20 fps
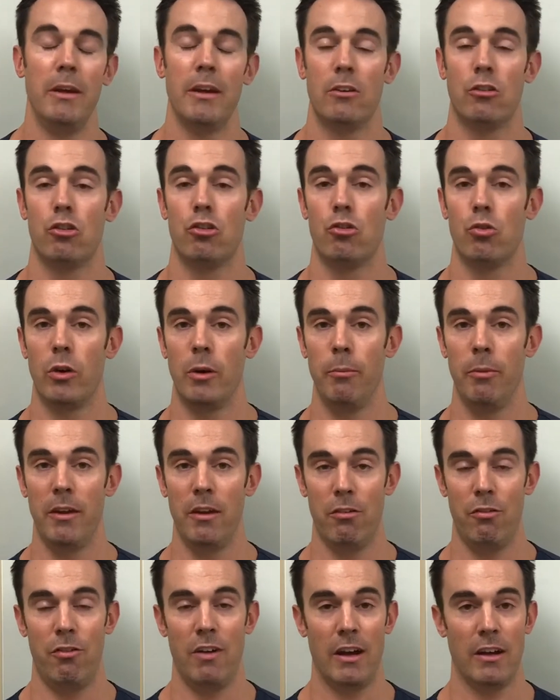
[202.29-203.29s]
extremely
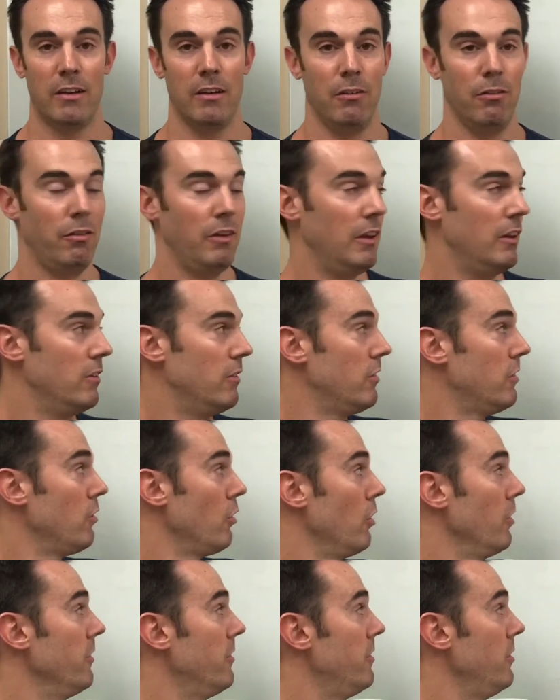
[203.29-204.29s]
effective in
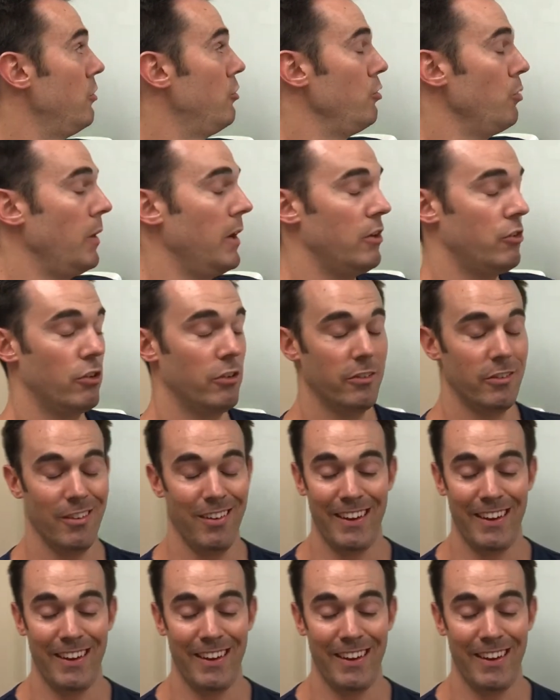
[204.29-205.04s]
certain situations.